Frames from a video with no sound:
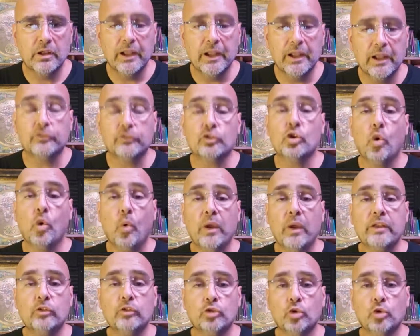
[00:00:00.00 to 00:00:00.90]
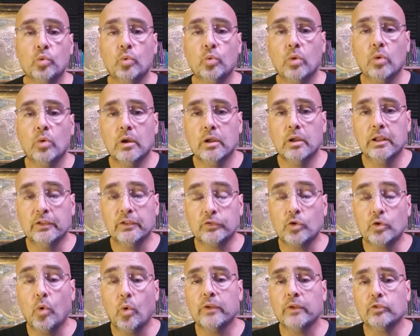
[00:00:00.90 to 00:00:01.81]
It's going
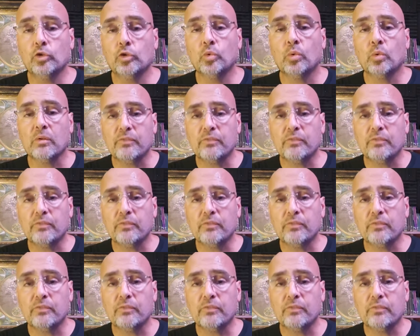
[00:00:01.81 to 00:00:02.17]
to